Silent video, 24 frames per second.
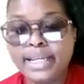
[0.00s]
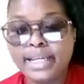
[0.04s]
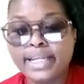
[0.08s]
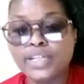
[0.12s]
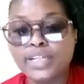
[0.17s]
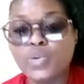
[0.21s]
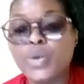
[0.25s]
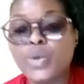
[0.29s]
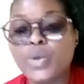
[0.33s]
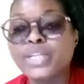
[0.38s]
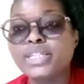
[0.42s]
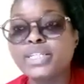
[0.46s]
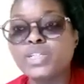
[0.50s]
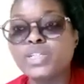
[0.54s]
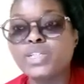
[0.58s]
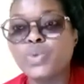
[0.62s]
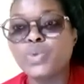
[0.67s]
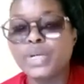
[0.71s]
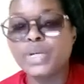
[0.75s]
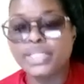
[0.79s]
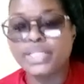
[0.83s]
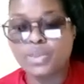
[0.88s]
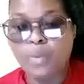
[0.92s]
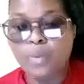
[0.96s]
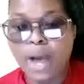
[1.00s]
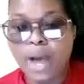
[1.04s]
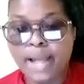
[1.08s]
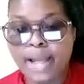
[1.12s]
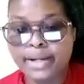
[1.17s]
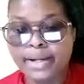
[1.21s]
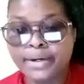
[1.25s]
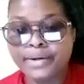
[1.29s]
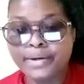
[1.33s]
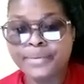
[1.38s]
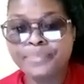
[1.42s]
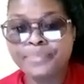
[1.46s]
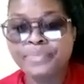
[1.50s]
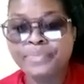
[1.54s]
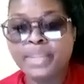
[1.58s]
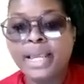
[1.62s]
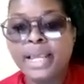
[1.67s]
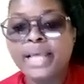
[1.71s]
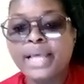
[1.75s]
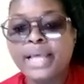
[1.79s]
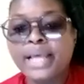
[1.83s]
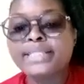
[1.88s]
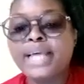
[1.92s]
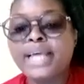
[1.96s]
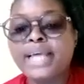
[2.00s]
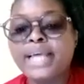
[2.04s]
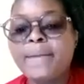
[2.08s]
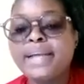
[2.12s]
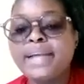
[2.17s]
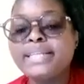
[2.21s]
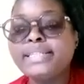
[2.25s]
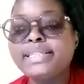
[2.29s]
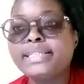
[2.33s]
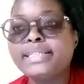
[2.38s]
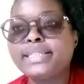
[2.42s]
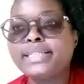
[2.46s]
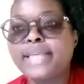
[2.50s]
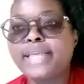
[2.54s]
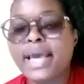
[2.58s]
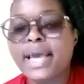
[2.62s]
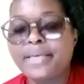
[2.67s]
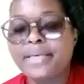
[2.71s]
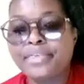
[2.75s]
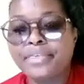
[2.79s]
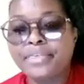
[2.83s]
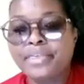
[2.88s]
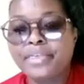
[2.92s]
in 2021. Thabani's death